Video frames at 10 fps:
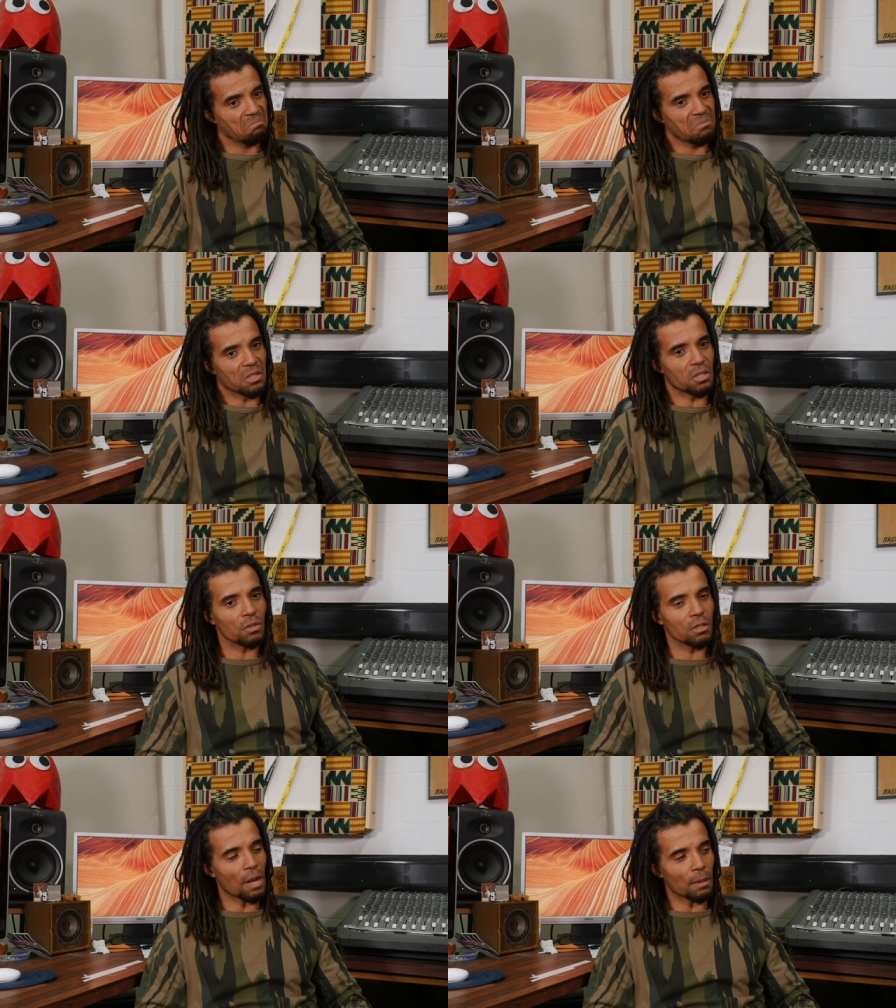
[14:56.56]
there's
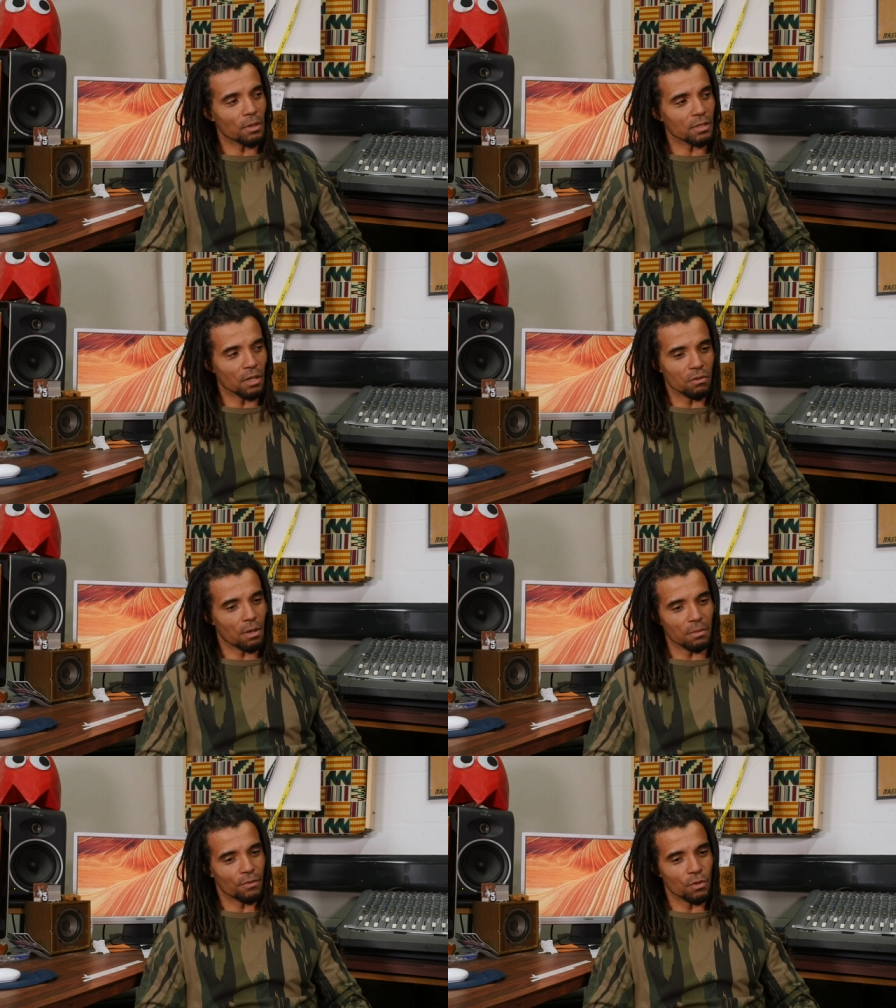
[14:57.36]
loads of black boys I grew
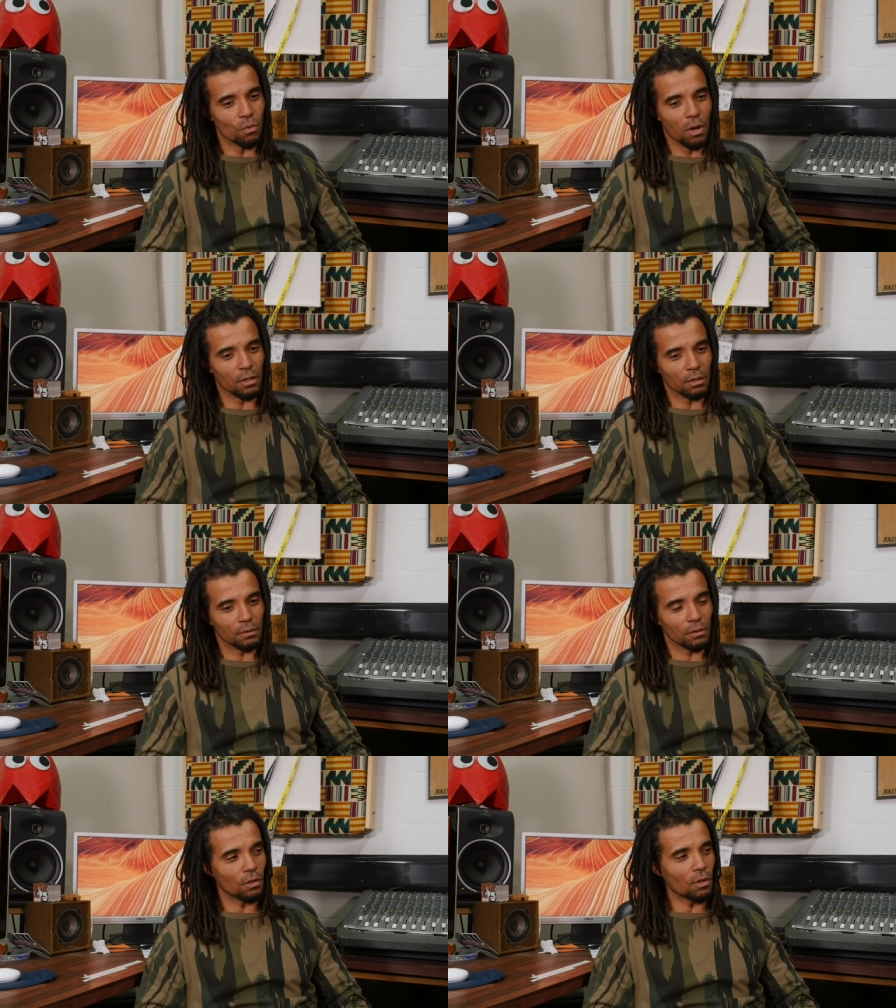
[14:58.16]
up with who weren't
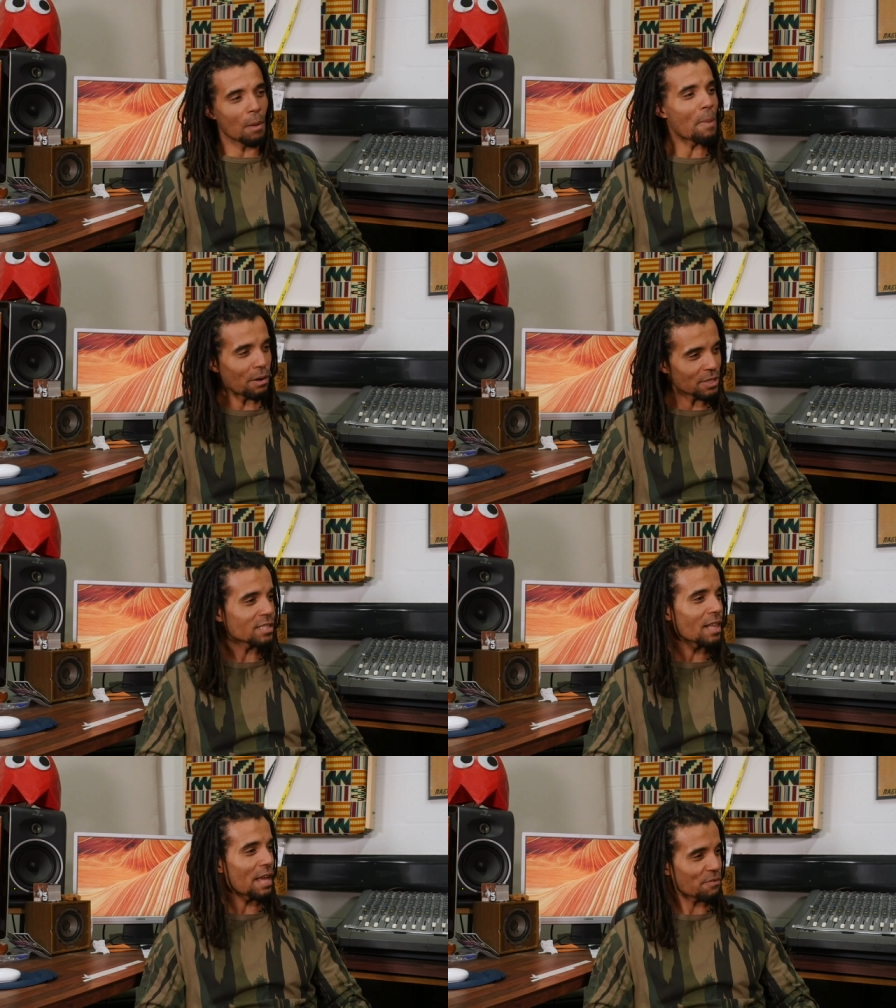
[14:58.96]
about
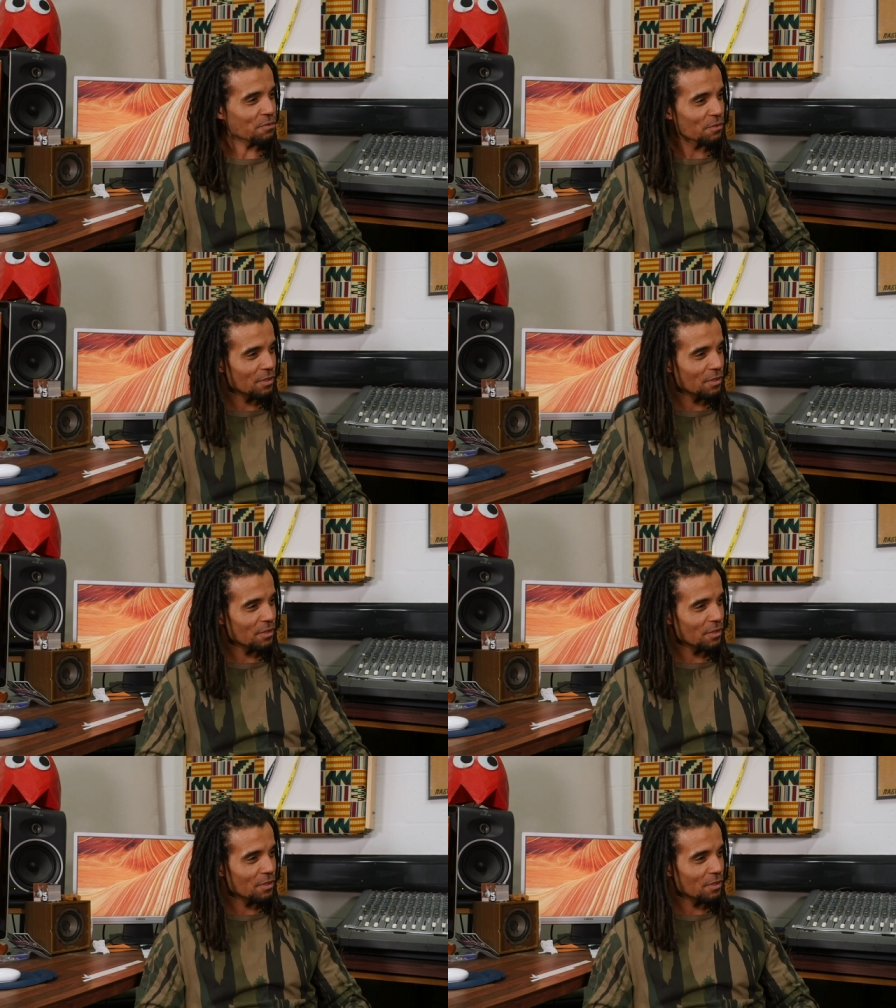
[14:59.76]
this life.